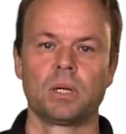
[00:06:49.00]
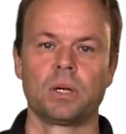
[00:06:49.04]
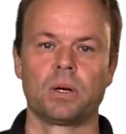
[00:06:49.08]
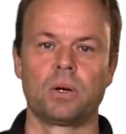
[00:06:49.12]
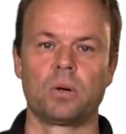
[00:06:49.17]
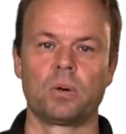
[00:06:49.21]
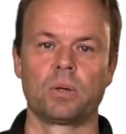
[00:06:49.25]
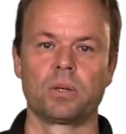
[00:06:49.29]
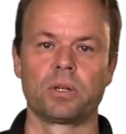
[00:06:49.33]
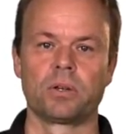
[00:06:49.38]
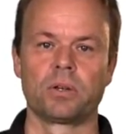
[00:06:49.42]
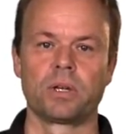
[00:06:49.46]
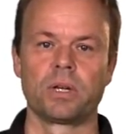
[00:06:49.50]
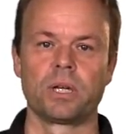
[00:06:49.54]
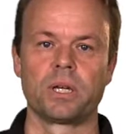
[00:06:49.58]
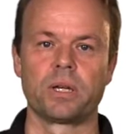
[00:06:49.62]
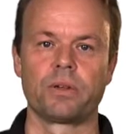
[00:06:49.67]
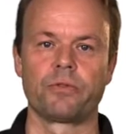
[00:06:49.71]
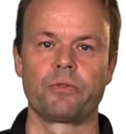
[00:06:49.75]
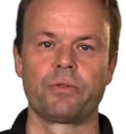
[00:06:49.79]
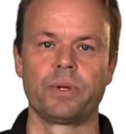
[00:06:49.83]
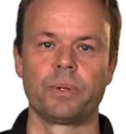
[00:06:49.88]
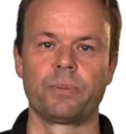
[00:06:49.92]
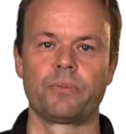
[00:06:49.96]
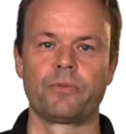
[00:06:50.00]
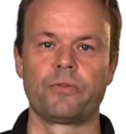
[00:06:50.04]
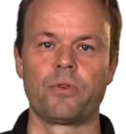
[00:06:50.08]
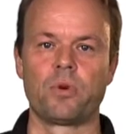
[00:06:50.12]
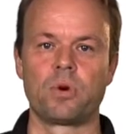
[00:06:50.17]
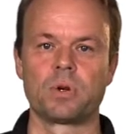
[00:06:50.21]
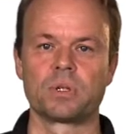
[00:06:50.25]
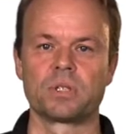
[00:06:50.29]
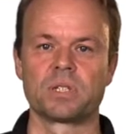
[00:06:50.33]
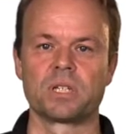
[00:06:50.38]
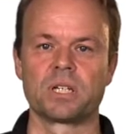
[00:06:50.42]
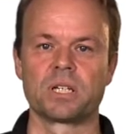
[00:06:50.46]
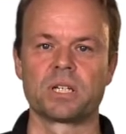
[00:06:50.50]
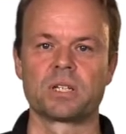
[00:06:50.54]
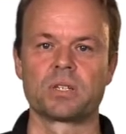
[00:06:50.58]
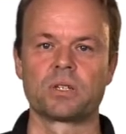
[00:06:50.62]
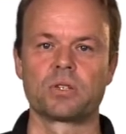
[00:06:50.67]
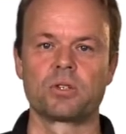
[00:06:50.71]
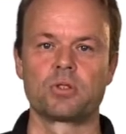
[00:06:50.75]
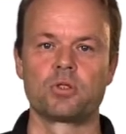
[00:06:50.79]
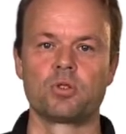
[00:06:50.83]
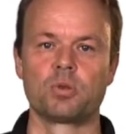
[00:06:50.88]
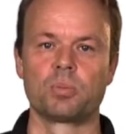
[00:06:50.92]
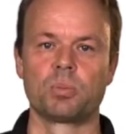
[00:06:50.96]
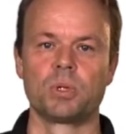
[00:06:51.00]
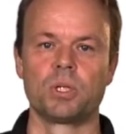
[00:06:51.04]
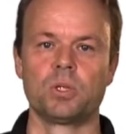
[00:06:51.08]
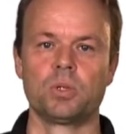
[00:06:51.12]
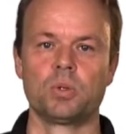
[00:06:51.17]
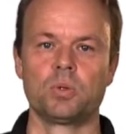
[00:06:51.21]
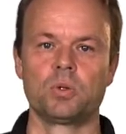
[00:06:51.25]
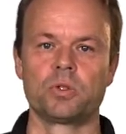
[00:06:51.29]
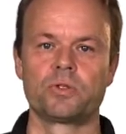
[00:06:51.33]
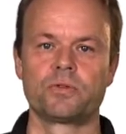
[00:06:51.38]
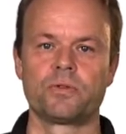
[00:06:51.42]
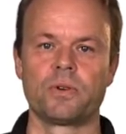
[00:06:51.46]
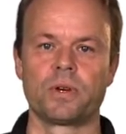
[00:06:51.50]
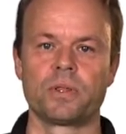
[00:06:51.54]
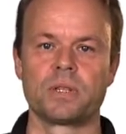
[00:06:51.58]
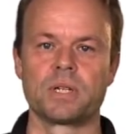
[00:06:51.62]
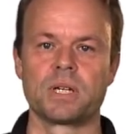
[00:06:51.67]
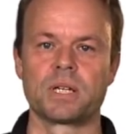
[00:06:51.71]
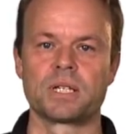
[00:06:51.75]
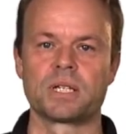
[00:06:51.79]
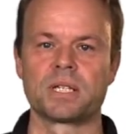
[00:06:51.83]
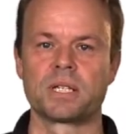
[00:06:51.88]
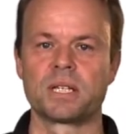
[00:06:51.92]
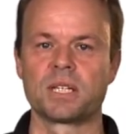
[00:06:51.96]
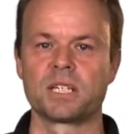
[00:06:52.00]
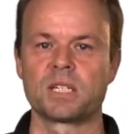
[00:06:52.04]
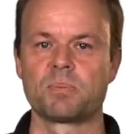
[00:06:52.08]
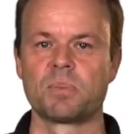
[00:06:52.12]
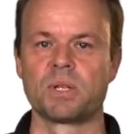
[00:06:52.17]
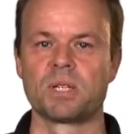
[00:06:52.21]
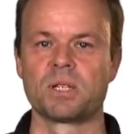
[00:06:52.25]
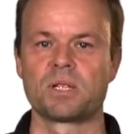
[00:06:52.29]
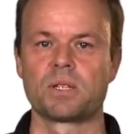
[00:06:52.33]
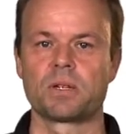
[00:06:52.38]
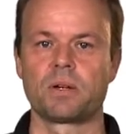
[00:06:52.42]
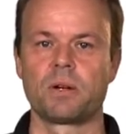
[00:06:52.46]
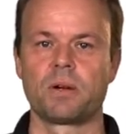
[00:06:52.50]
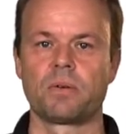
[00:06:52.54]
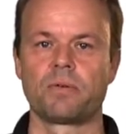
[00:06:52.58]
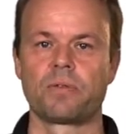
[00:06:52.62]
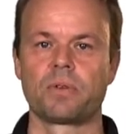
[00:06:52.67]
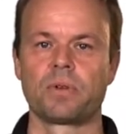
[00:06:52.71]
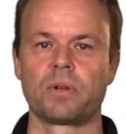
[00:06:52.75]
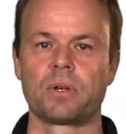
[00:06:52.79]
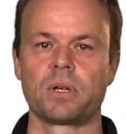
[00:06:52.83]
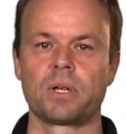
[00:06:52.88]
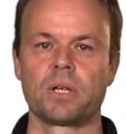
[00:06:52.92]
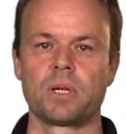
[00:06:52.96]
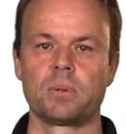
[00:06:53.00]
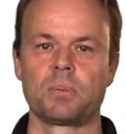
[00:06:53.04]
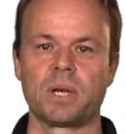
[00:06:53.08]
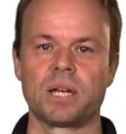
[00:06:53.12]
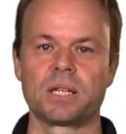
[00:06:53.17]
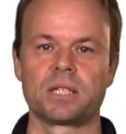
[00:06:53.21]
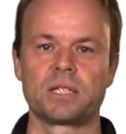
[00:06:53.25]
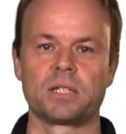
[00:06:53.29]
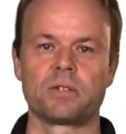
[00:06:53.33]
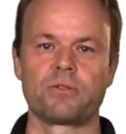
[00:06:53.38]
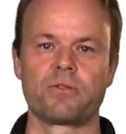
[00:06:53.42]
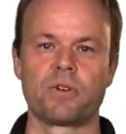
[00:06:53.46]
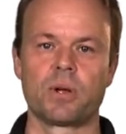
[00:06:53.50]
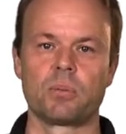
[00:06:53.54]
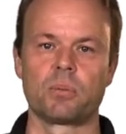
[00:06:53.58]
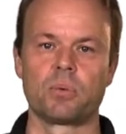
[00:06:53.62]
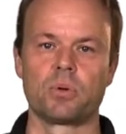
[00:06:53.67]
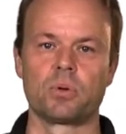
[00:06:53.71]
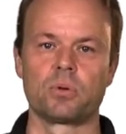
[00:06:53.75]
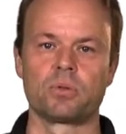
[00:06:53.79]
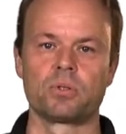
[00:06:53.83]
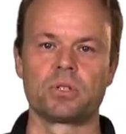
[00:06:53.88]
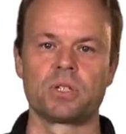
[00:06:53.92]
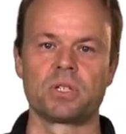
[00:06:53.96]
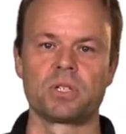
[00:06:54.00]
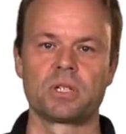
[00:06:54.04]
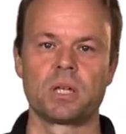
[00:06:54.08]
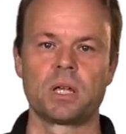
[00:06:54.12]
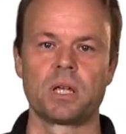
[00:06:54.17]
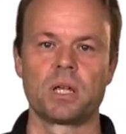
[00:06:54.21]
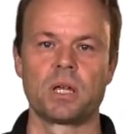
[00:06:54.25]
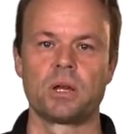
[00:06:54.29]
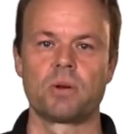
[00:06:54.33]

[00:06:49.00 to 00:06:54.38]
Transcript: or the FIB4 test should be used for the assessment of hepatic fibrosis